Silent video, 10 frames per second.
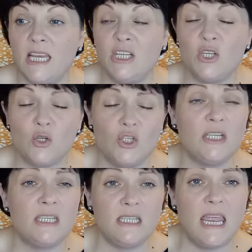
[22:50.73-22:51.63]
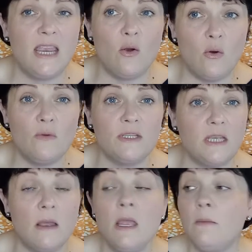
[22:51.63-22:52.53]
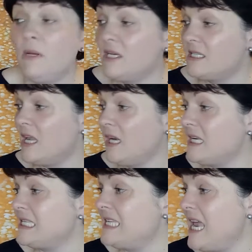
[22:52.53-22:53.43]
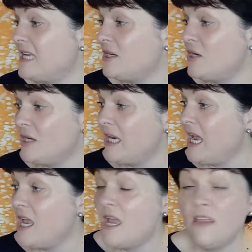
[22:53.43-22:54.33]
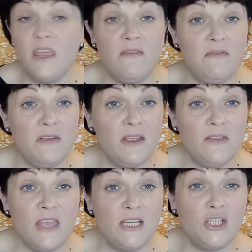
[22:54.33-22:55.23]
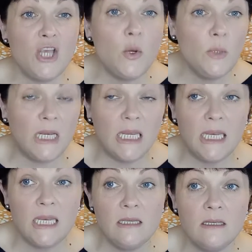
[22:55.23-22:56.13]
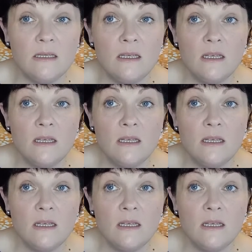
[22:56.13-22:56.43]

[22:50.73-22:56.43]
in such a state all the time, because like I said earlier, they're so clean,